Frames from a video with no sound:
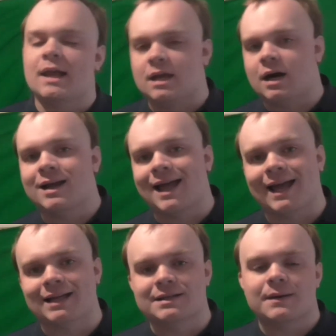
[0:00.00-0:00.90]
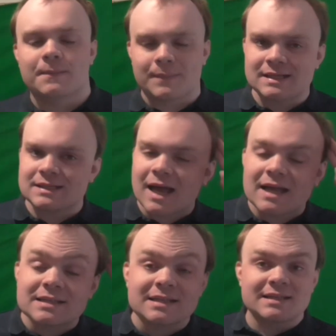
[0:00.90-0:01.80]
in arcade. Peace
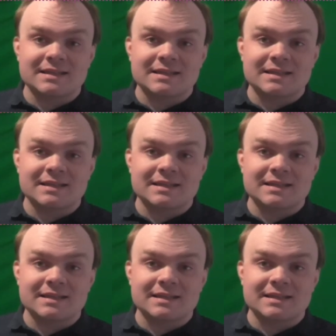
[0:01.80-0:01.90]
guys,